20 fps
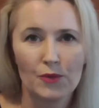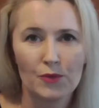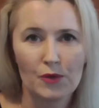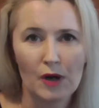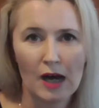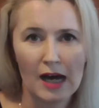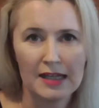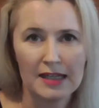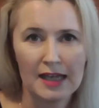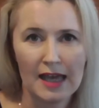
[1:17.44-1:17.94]

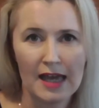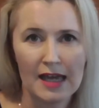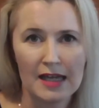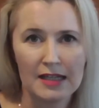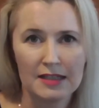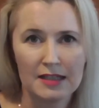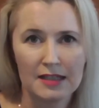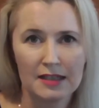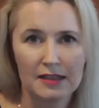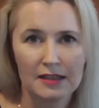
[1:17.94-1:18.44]
right
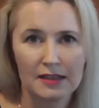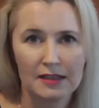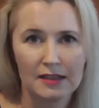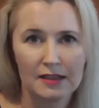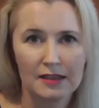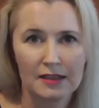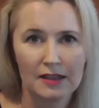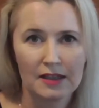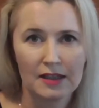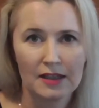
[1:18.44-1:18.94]
hand,
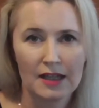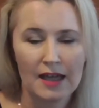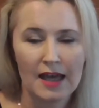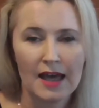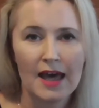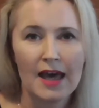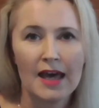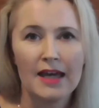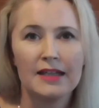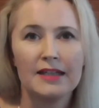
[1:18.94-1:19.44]

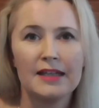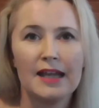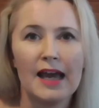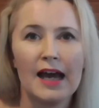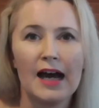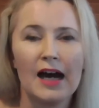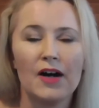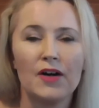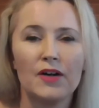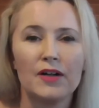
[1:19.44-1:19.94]

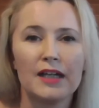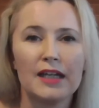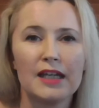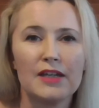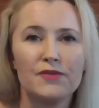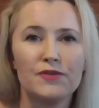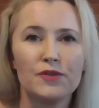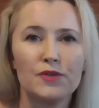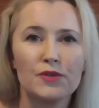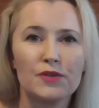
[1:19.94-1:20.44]
now,
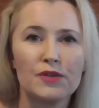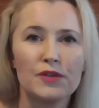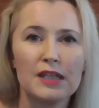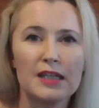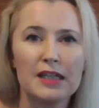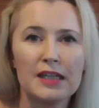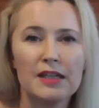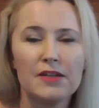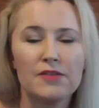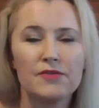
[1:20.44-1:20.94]
if you're
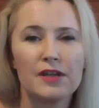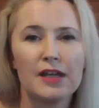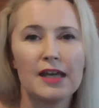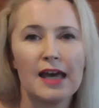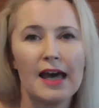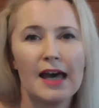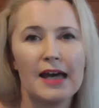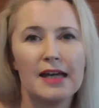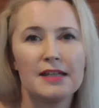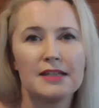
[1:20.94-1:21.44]
thinking of it
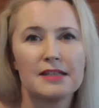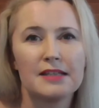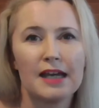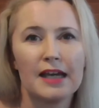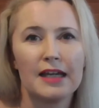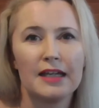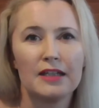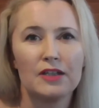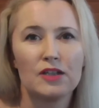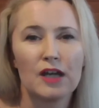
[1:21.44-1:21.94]
as
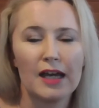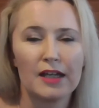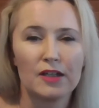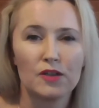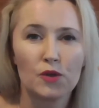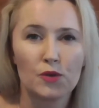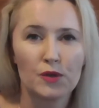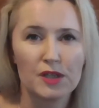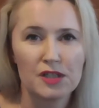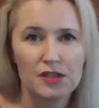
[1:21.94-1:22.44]
a, a
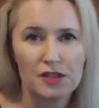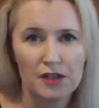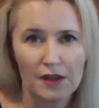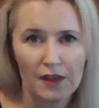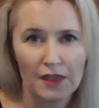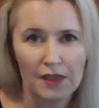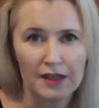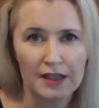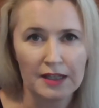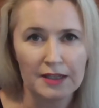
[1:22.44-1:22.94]

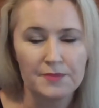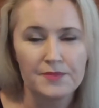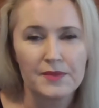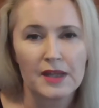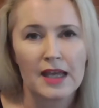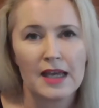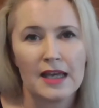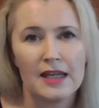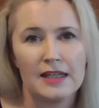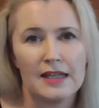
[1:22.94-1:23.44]
Christian thing,
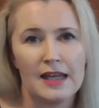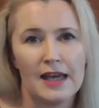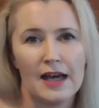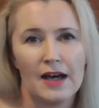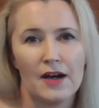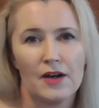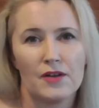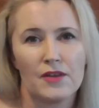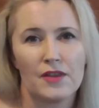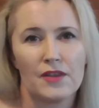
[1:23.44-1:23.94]

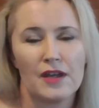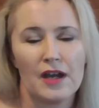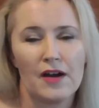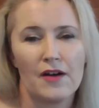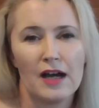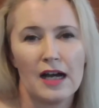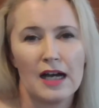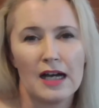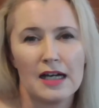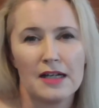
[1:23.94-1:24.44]
now there
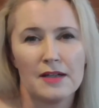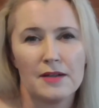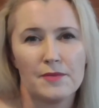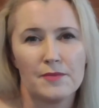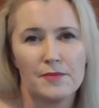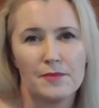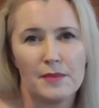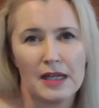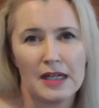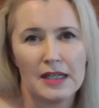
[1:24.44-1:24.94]
are
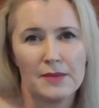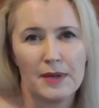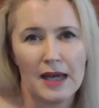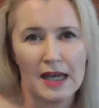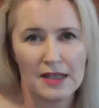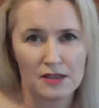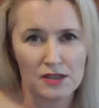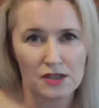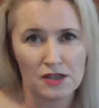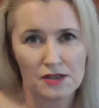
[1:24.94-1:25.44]
many
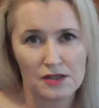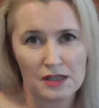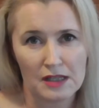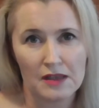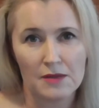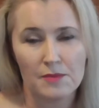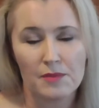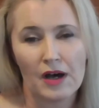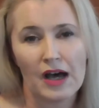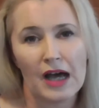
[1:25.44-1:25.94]
passages in
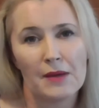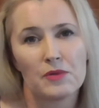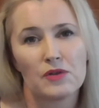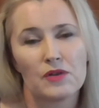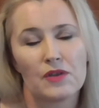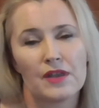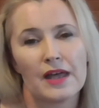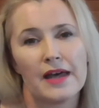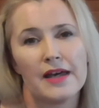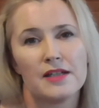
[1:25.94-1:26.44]
the
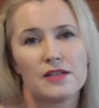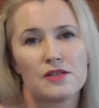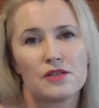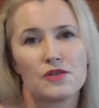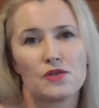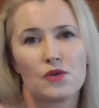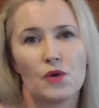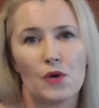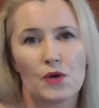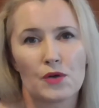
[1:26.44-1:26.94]
Bible that
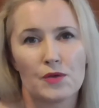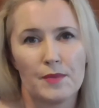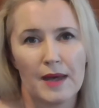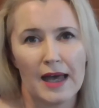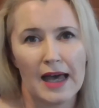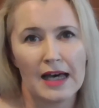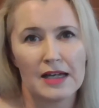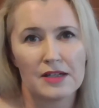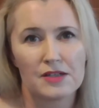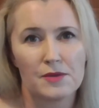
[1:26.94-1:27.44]
talk
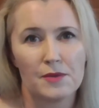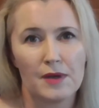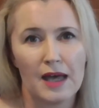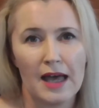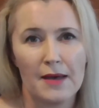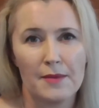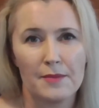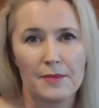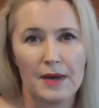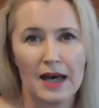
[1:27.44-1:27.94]
about
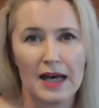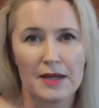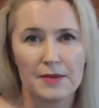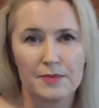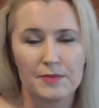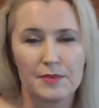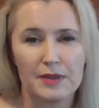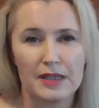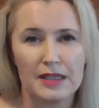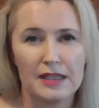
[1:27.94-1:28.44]

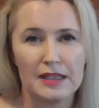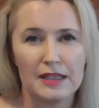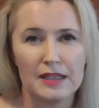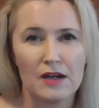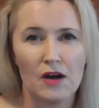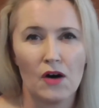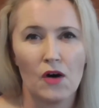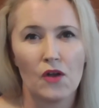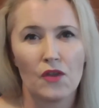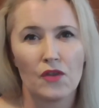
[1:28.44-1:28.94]
um, being
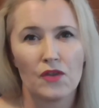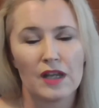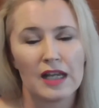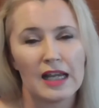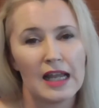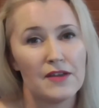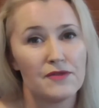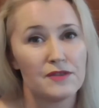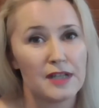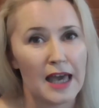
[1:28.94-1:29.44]
on the
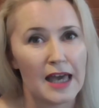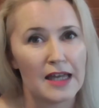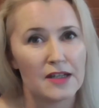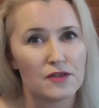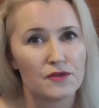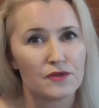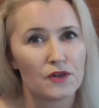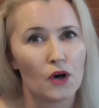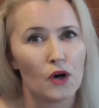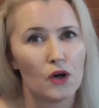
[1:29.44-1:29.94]
left hand
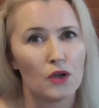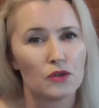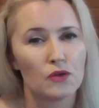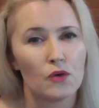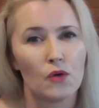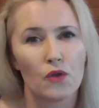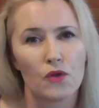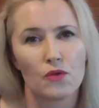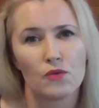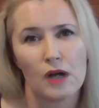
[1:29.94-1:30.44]
of God
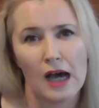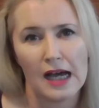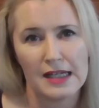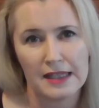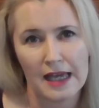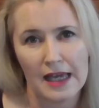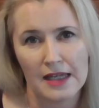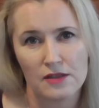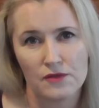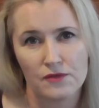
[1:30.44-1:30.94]
or the right
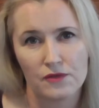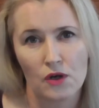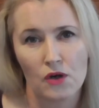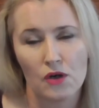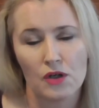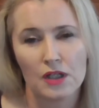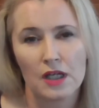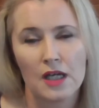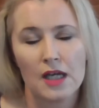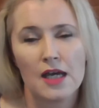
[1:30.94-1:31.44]
hand of
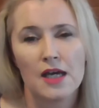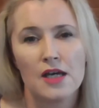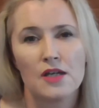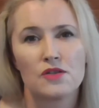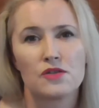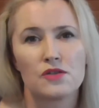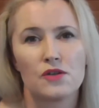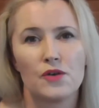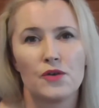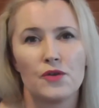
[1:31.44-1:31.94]
God.
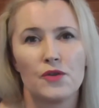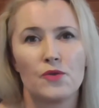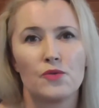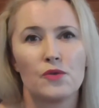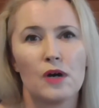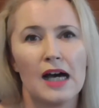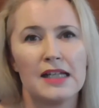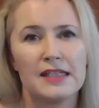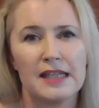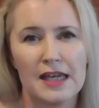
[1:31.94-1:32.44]
So the
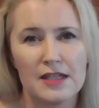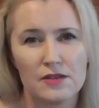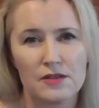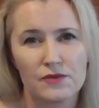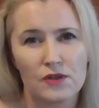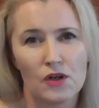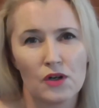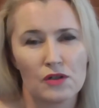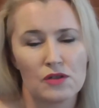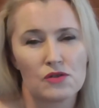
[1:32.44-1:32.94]
right hand
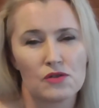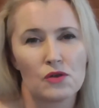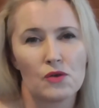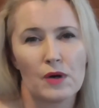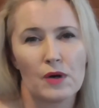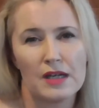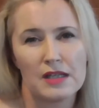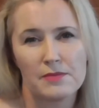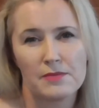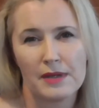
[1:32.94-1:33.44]
of God is
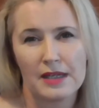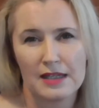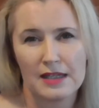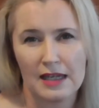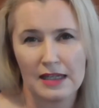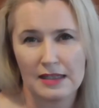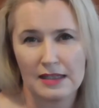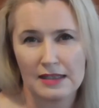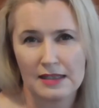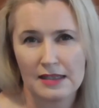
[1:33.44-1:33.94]
always
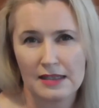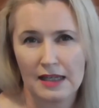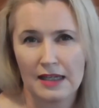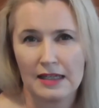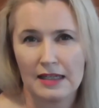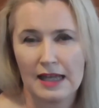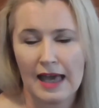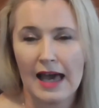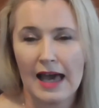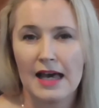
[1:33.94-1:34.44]
been
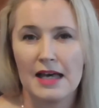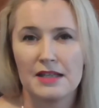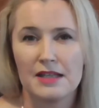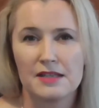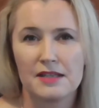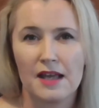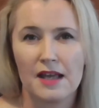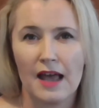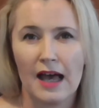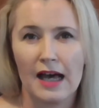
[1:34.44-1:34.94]
seen
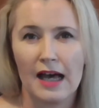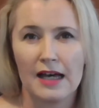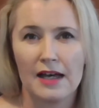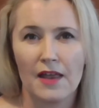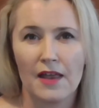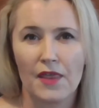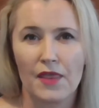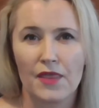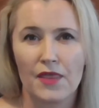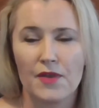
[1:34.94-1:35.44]
as
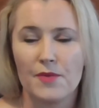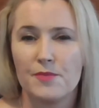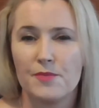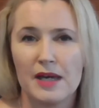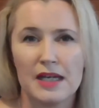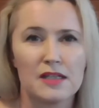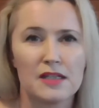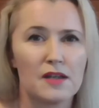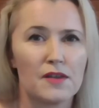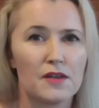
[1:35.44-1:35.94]
uh, the
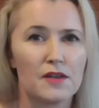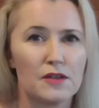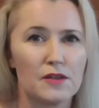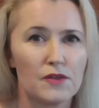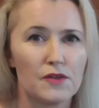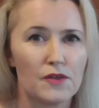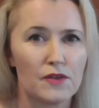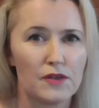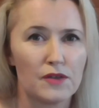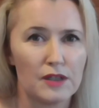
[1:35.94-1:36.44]
better,
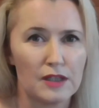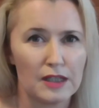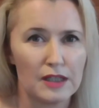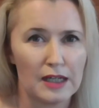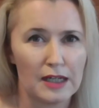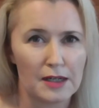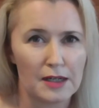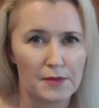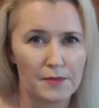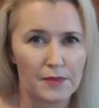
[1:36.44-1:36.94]
the the,
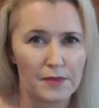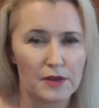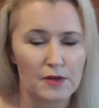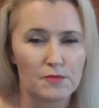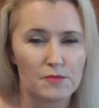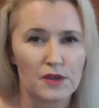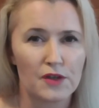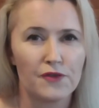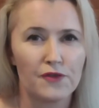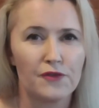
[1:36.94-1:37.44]
um, the,
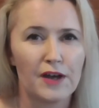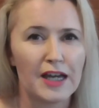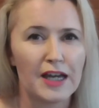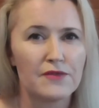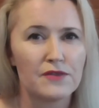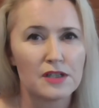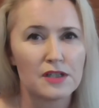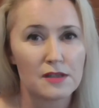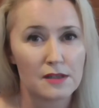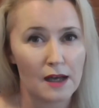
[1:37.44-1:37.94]
the
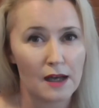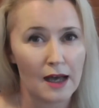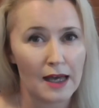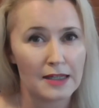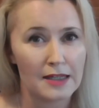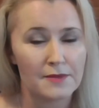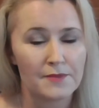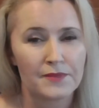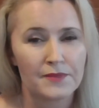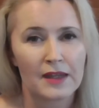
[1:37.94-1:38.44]
favored
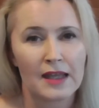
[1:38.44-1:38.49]
side,